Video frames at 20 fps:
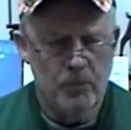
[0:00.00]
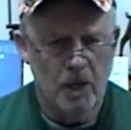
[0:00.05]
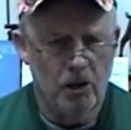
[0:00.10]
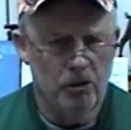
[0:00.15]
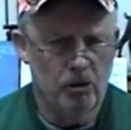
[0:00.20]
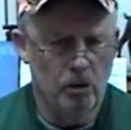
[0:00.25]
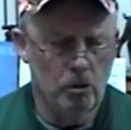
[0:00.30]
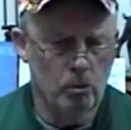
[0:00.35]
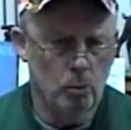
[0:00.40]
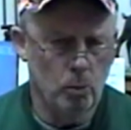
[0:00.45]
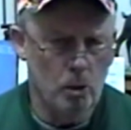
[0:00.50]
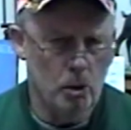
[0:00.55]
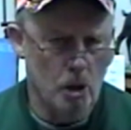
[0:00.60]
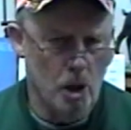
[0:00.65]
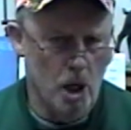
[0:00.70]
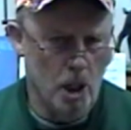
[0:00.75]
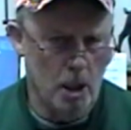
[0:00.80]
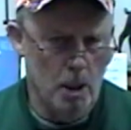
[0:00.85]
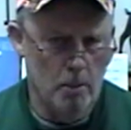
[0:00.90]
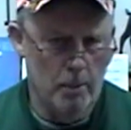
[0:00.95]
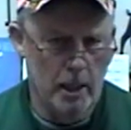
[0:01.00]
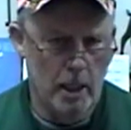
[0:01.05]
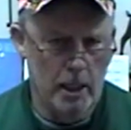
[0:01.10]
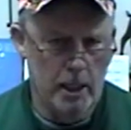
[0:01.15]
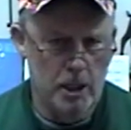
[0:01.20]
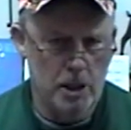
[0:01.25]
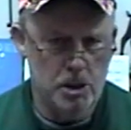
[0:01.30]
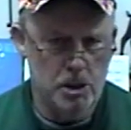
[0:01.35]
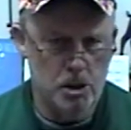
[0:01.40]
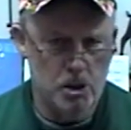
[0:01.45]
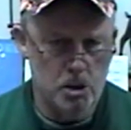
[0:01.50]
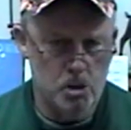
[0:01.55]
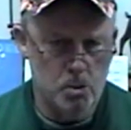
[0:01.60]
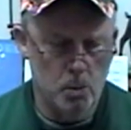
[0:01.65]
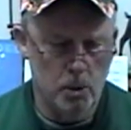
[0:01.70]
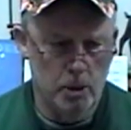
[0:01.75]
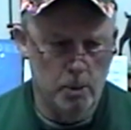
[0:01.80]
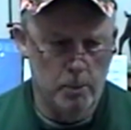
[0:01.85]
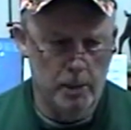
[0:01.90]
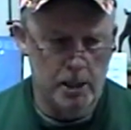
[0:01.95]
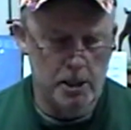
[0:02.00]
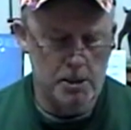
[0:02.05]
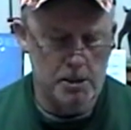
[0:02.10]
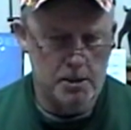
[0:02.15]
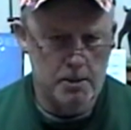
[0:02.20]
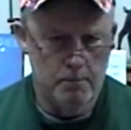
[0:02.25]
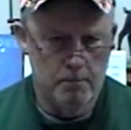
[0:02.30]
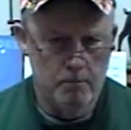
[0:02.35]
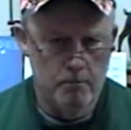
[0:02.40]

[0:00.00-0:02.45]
since we're talking about issues with the bees.